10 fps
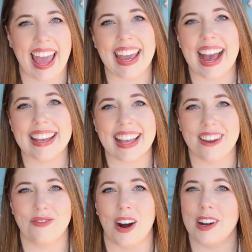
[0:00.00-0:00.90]
guys,
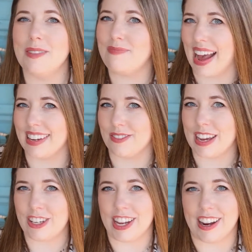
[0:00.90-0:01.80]
and welcome back to
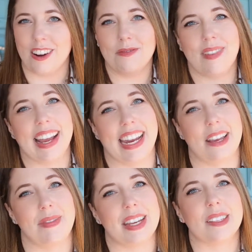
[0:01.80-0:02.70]
my channel. My
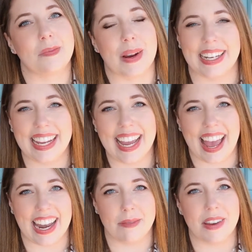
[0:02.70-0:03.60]
name is Brittany
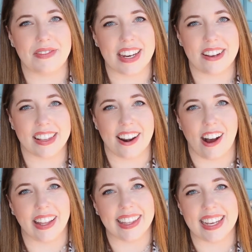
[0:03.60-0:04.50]
and I make videos on
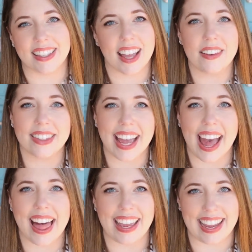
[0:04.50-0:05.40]
all things
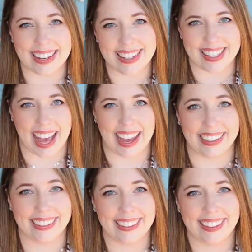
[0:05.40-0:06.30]
lifestyle and
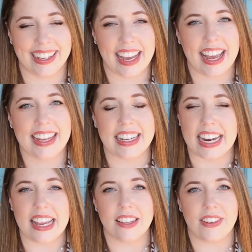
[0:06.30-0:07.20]
design.
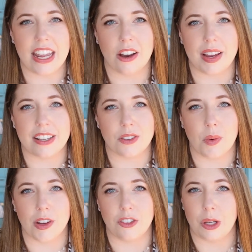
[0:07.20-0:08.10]
Today's video is
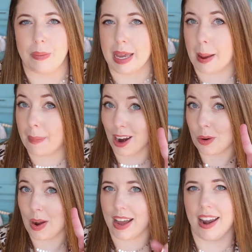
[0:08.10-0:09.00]
going to be
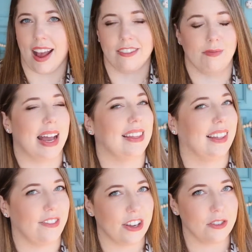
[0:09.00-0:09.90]
part one of my
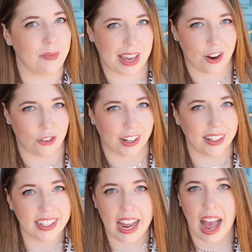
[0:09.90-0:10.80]
living room
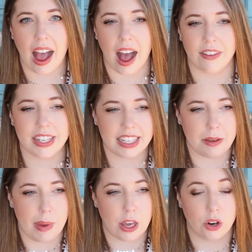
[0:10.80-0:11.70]
makeover.
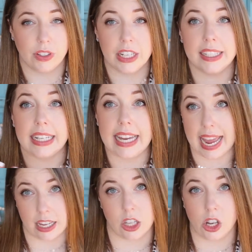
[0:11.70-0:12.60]
Obviously makeovers
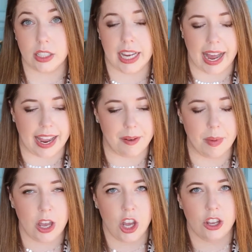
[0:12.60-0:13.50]
take a long
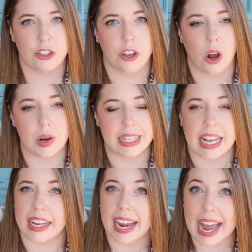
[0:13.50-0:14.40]
time, so it's
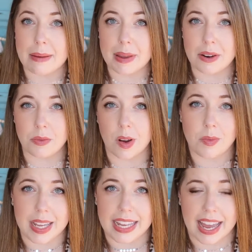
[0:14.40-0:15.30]
not gonna happen in
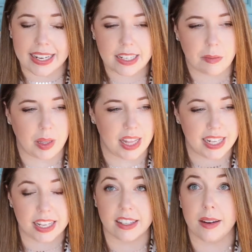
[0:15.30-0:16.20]
one weekend, but
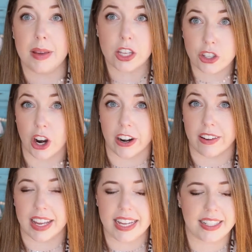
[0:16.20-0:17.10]
this is gonna be the start
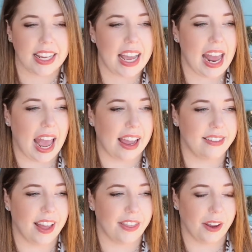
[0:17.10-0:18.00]
of it.
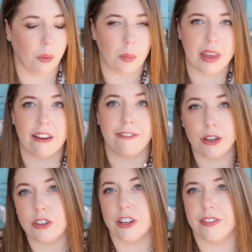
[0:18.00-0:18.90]
And then there will be
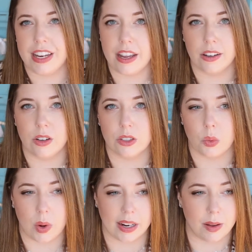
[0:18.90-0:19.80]
future
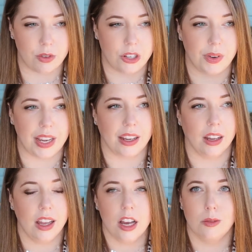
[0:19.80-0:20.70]
videos where I'm
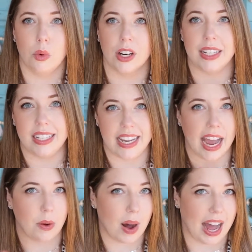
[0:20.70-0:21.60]
doing more D
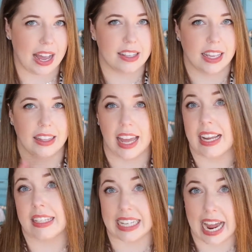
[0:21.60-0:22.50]
I Ys and
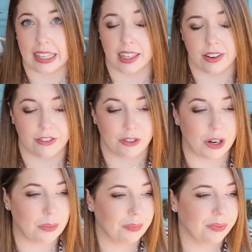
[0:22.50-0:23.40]
like styling of the
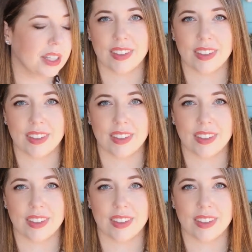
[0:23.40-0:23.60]
room.